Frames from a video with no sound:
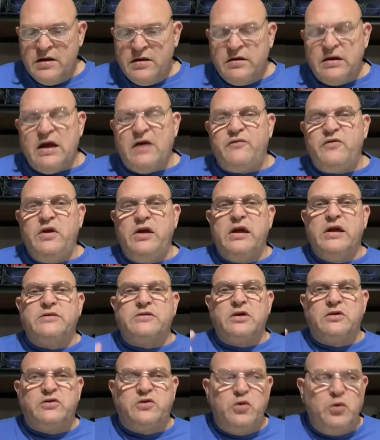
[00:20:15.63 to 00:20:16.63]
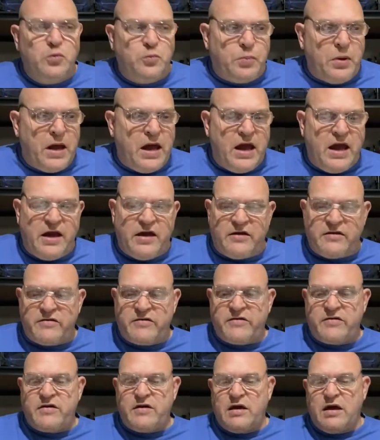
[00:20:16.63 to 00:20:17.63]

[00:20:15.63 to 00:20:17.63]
Now, if you get the 2 packs,